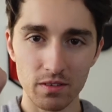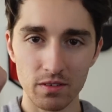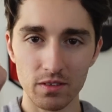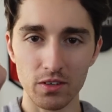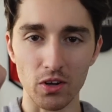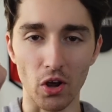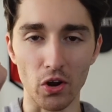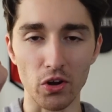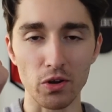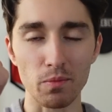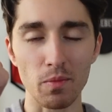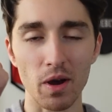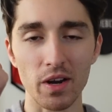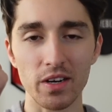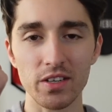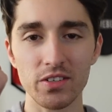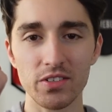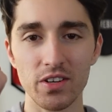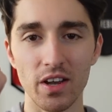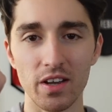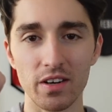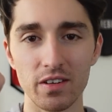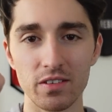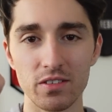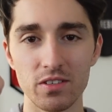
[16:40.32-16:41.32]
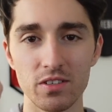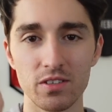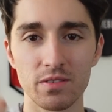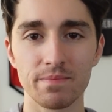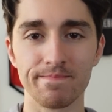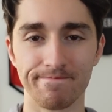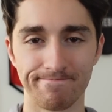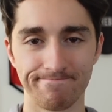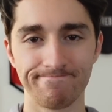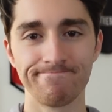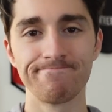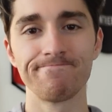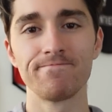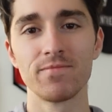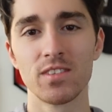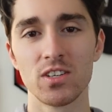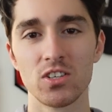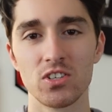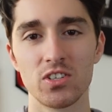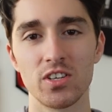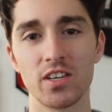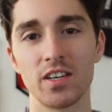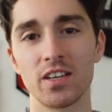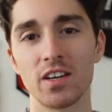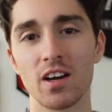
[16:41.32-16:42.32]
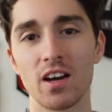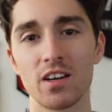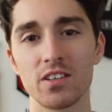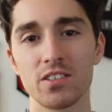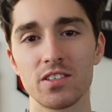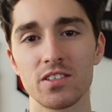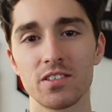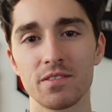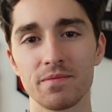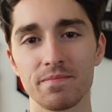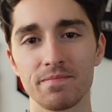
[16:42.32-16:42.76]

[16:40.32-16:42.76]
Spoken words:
go you mighty Saners. See you guys.